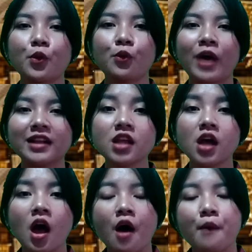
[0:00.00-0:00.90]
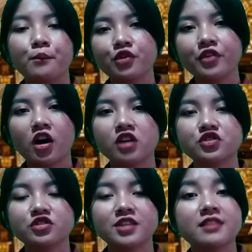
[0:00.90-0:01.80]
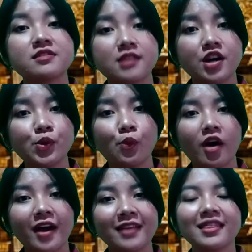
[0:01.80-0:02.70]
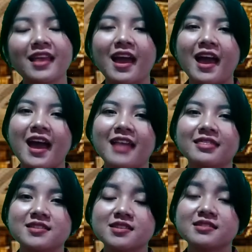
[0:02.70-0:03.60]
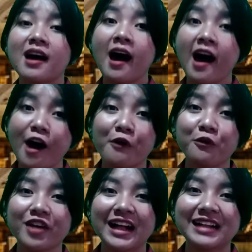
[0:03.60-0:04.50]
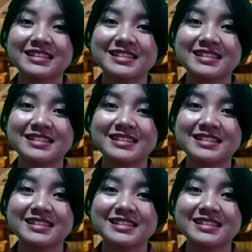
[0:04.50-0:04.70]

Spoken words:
Well, moving on to the third one, and this is how we held the